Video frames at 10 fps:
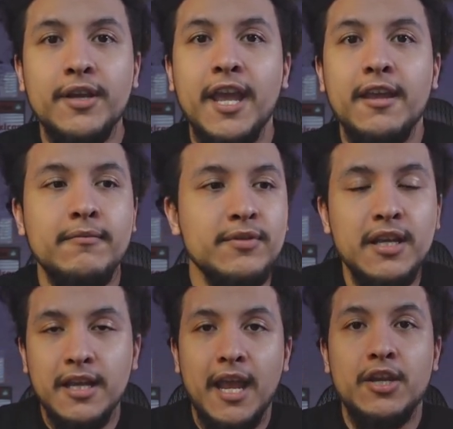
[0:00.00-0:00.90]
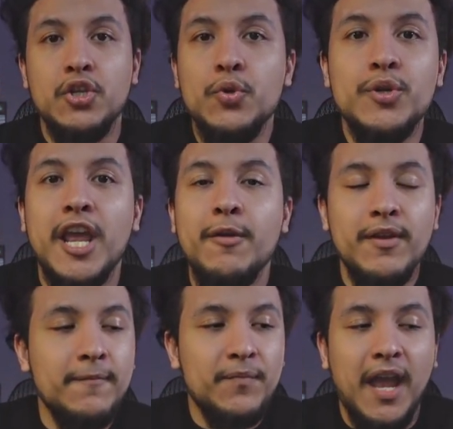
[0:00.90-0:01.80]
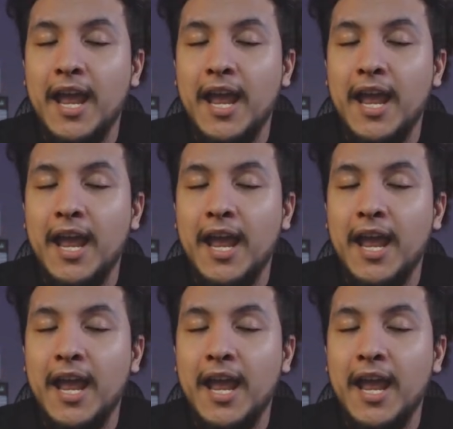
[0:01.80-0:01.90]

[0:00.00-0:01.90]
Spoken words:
games, you name it.